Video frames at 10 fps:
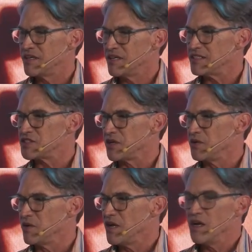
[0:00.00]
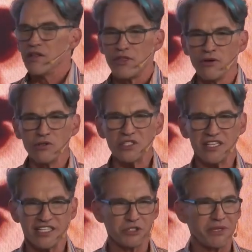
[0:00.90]
And so those
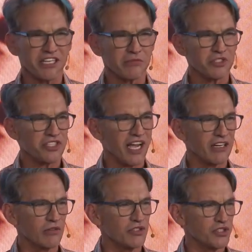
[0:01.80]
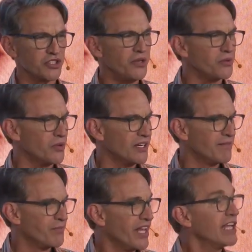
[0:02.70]
things become shadows too.
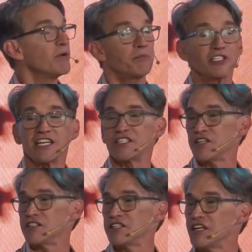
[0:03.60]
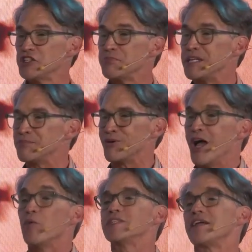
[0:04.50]
And we project it onto other people.
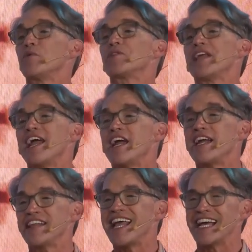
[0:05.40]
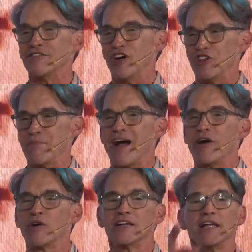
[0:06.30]
We say, well, they have all the
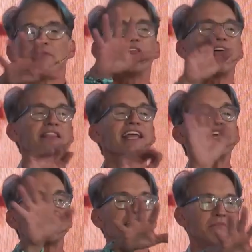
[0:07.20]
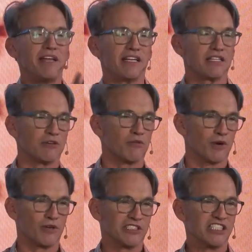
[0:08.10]
power. They can make the
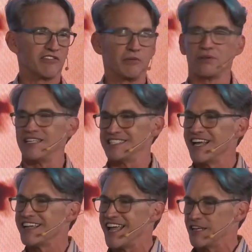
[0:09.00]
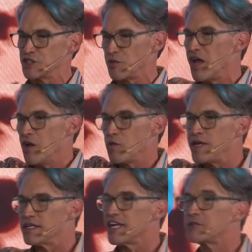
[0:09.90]
world a different place. I can't. So we
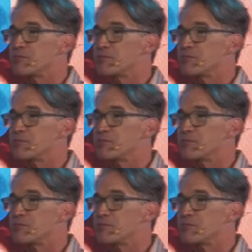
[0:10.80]
elect